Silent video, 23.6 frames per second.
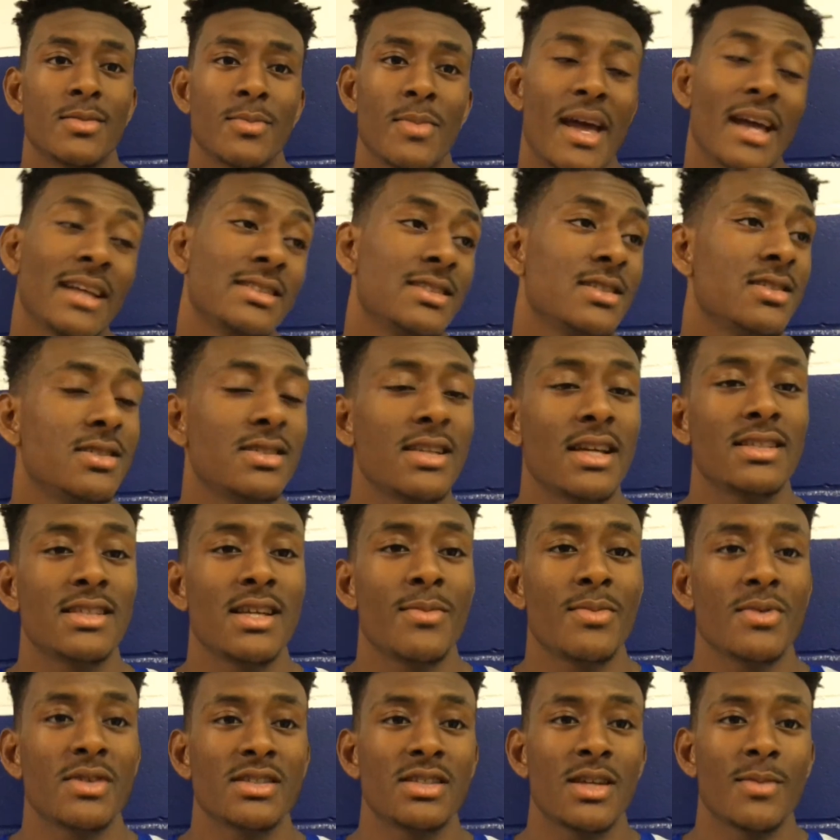back to the state
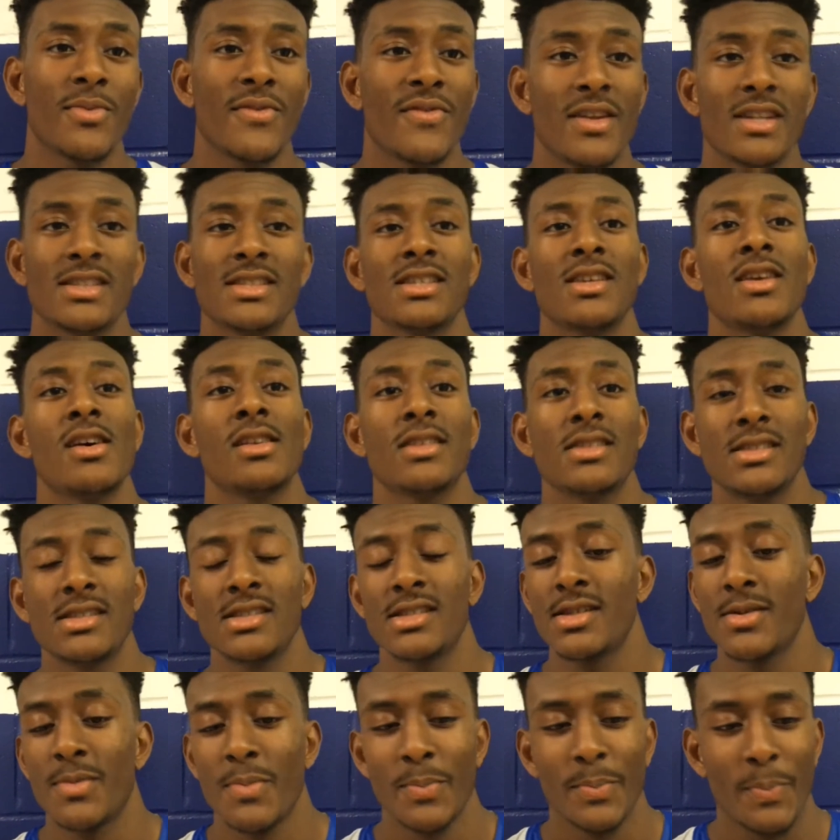championship and finish it up this year.